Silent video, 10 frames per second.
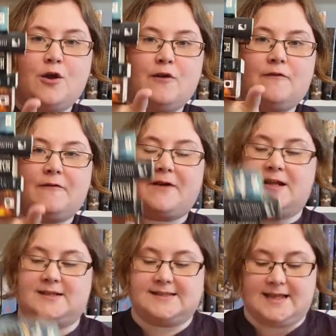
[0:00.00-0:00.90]
for
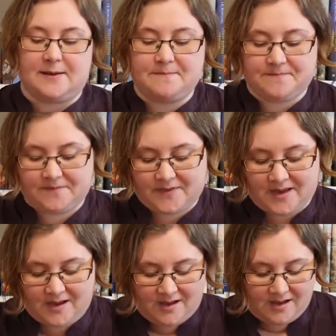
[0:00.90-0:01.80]
fantasy.
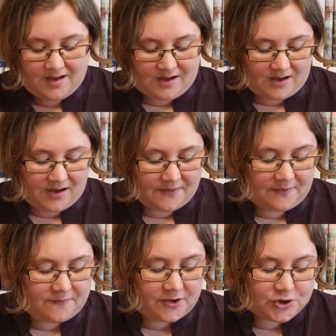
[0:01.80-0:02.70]
The
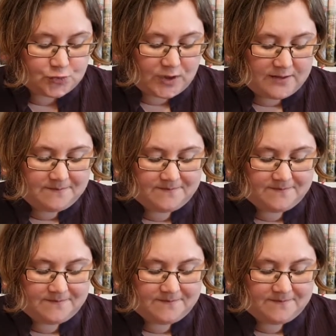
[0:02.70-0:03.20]
first one